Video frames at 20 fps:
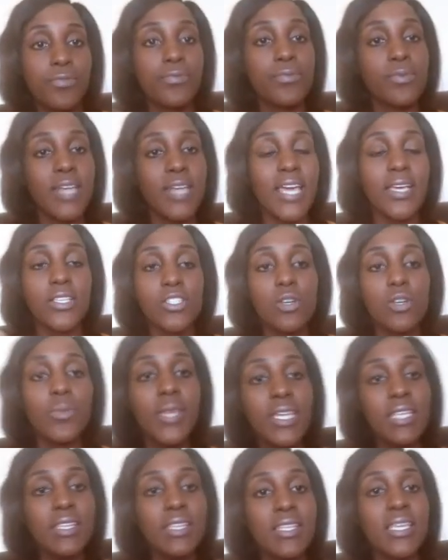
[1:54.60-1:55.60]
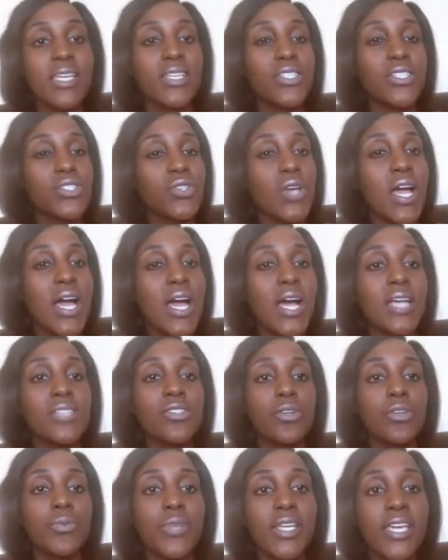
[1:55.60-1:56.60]
like so many things:
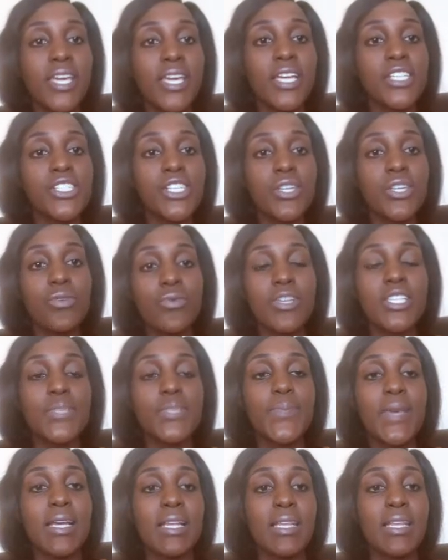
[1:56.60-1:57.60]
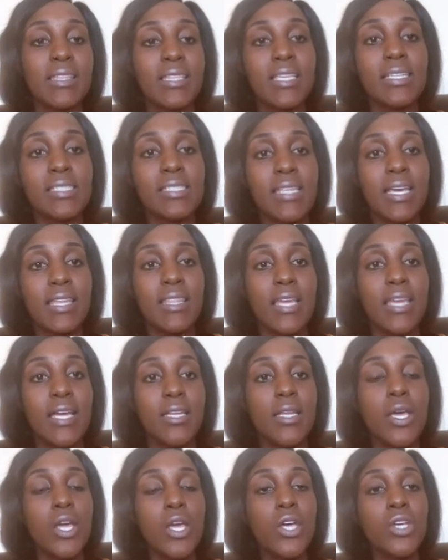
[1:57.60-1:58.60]
trust, communication, respect, and things like that.
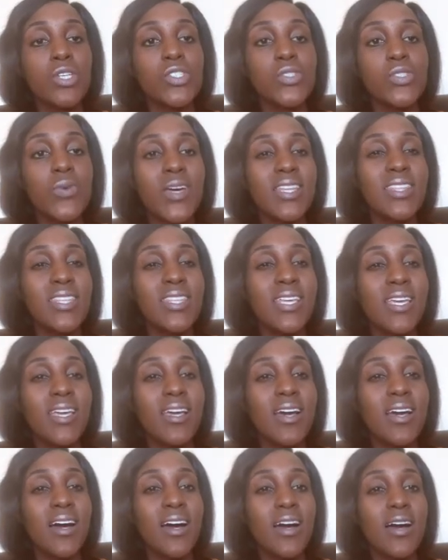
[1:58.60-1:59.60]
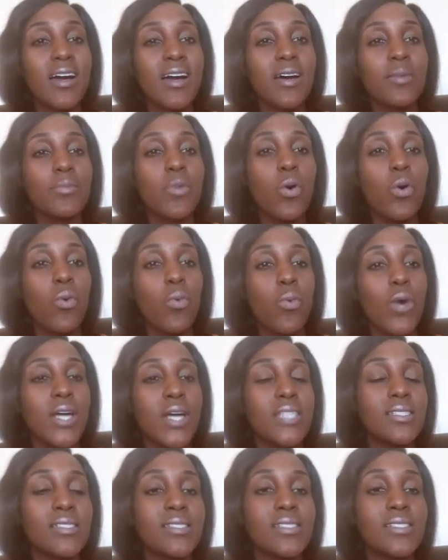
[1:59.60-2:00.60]
So I think
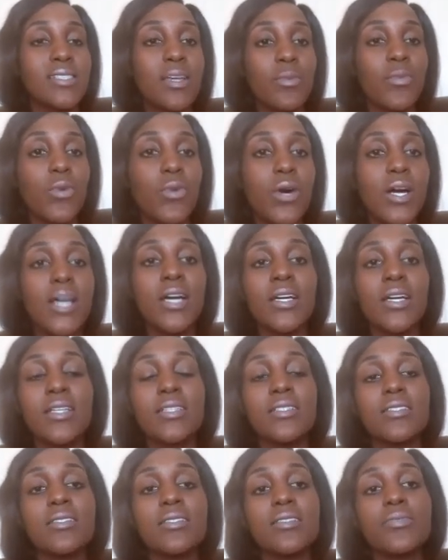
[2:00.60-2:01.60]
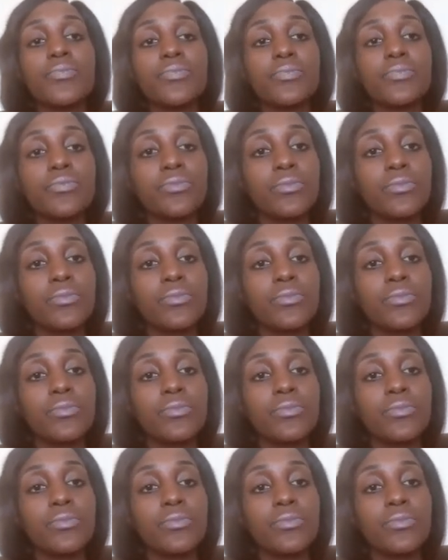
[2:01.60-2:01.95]
once someone